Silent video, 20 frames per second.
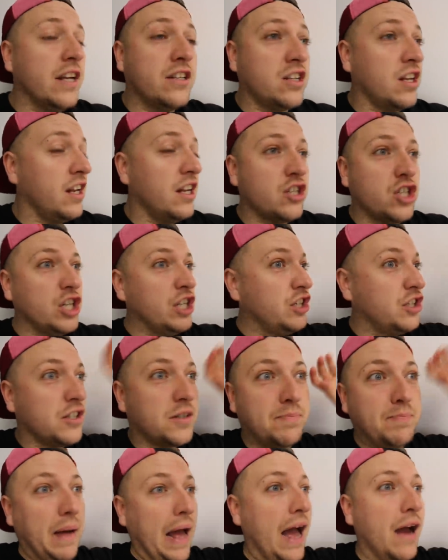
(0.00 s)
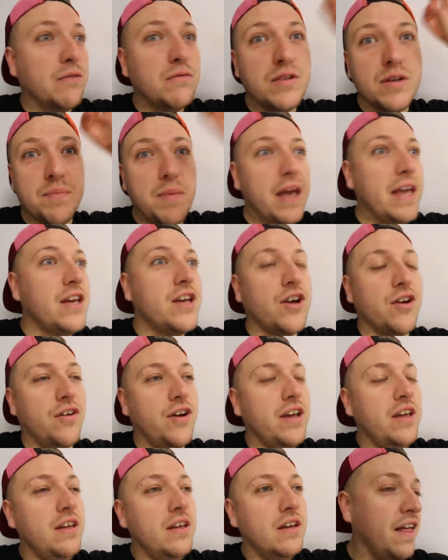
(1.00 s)
It's literally just Pound
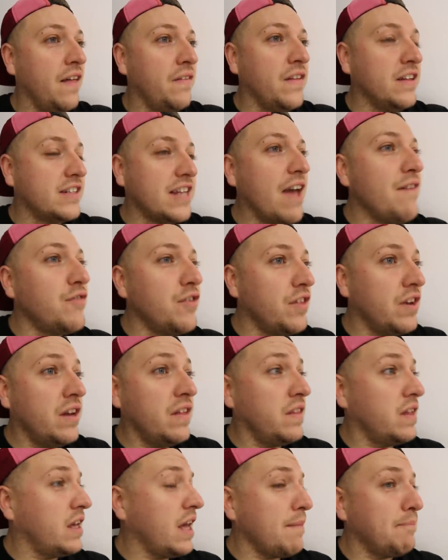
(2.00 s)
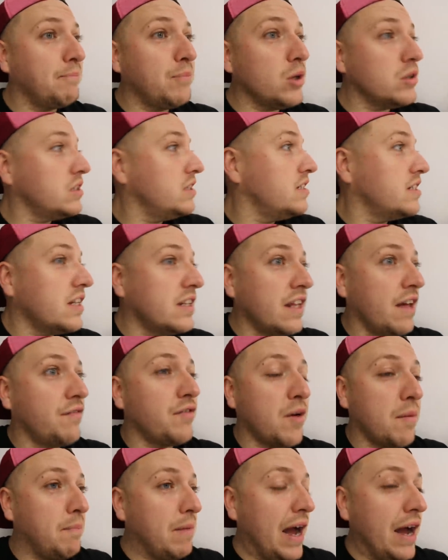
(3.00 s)
Bakery, and there's everything, and you get butties in
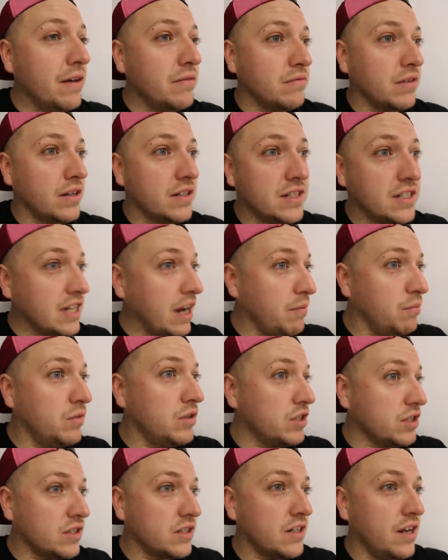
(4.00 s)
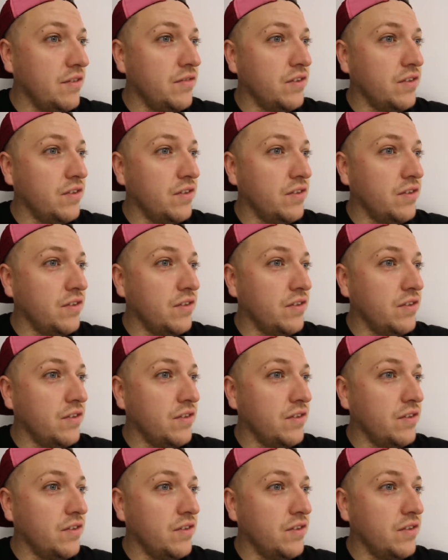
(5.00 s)
there for £1, like sandwiches and